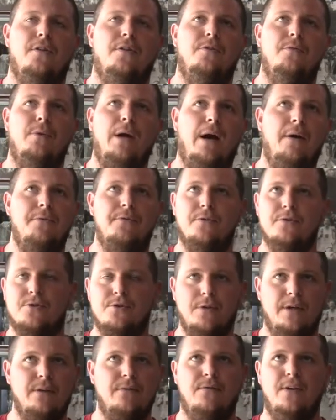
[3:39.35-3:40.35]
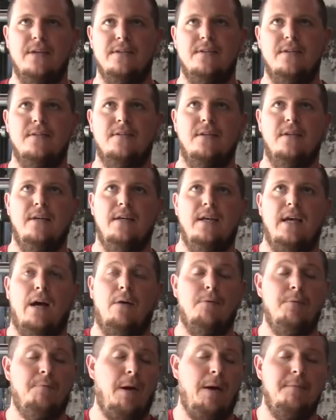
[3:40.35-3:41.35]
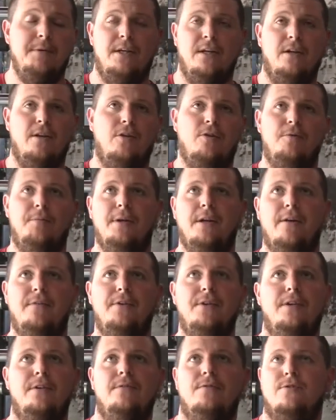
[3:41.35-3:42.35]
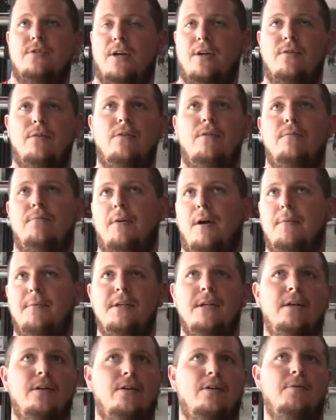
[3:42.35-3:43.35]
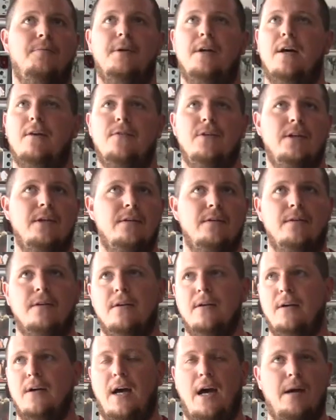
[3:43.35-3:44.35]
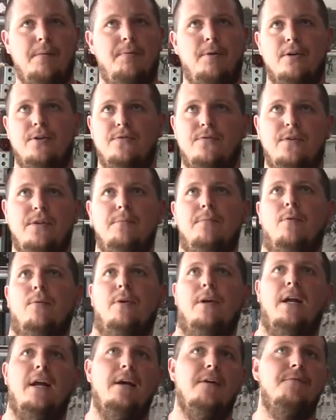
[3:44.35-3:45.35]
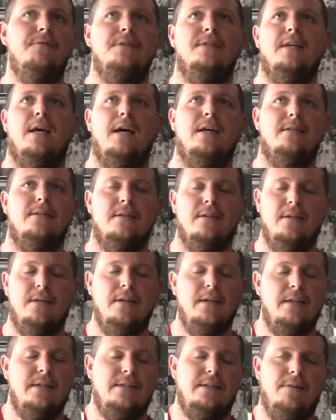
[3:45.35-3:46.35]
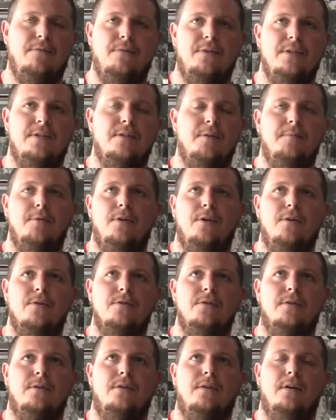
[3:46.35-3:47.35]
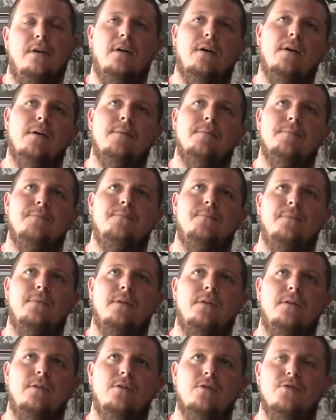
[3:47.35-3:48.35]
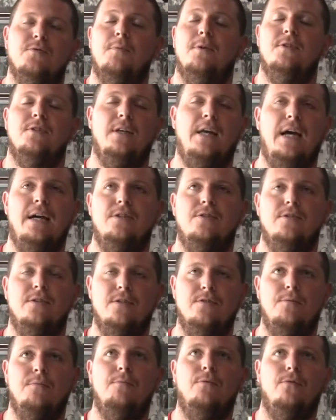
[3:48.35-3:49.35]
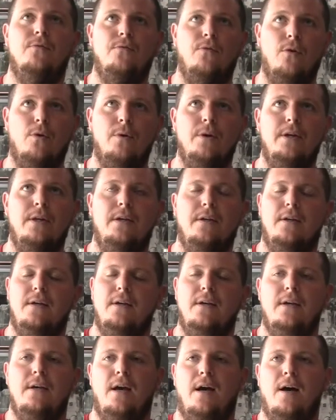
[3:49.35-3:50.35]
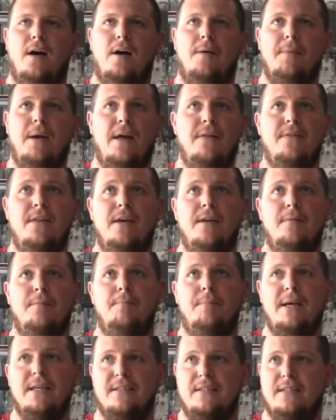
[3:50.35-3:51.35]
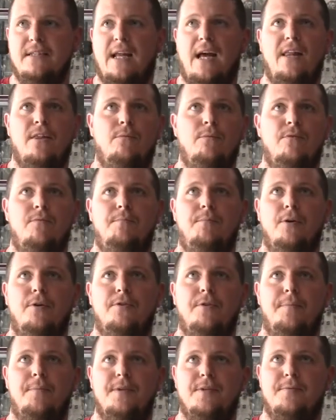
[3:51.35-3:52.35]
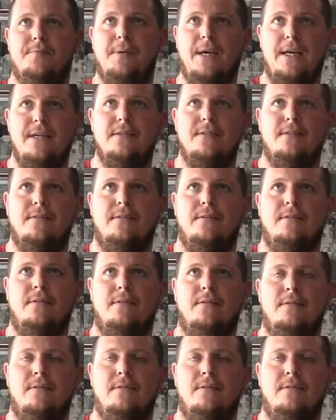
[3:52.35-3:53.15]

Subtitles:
throughout those strength phases. And we probably did a little bit of it in general, probably did a little bit of it in hypertrophy, but we're going to emphasize definitely some of those muscle actions as we move forward. And then basically now that we've built up this base,